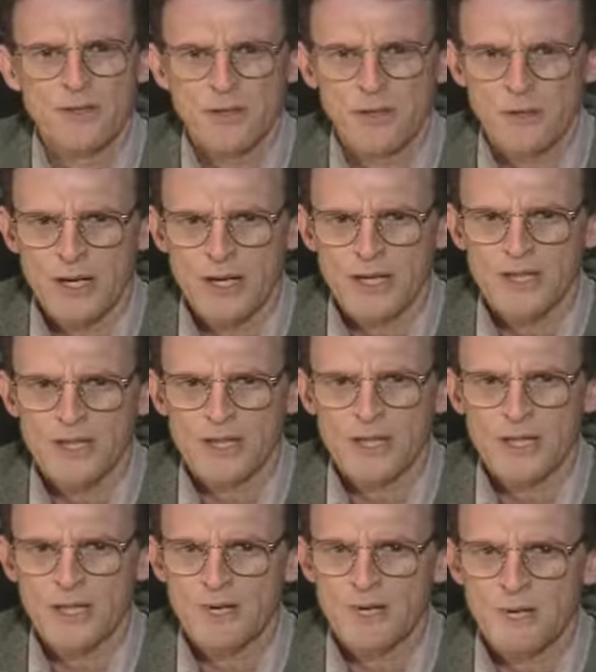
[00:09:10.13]
the
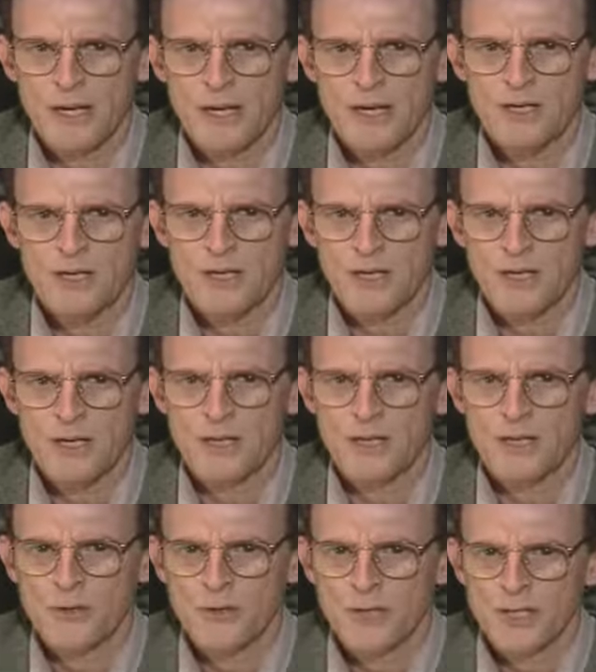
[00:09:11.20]
grandson of the man who
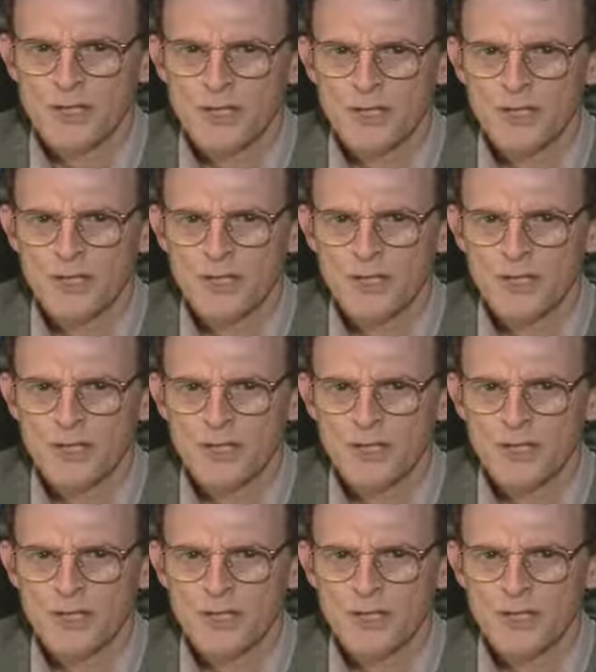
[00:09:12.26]
shared the Green